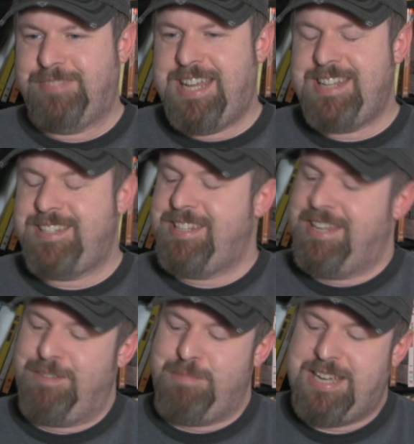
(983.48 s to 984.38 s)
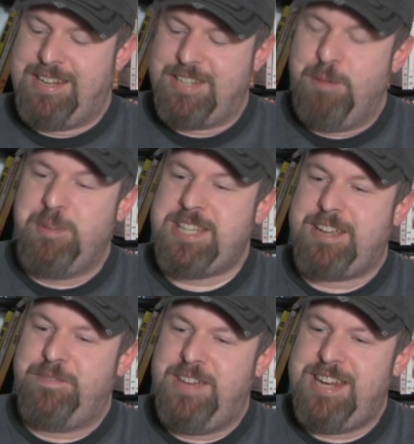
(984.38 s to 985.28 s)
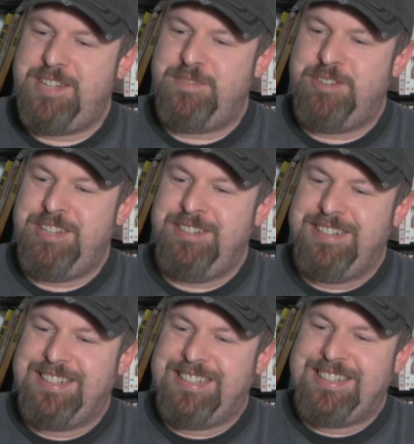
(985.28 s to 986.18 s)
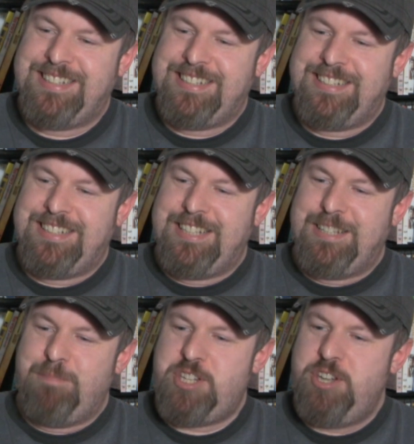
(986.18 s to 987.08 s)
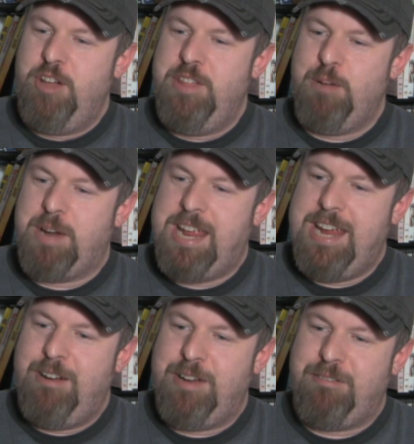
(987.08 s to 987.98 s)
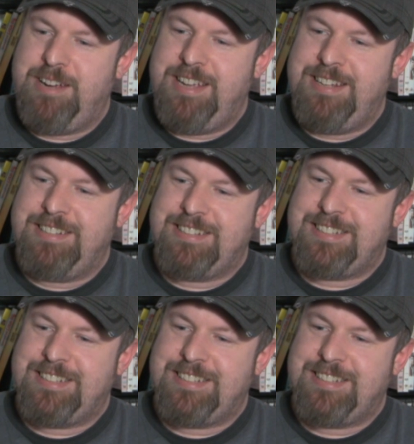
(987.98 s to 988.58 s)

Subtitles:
That's sick, man. It's almost like a fetish for you. But you know they were hairy, right?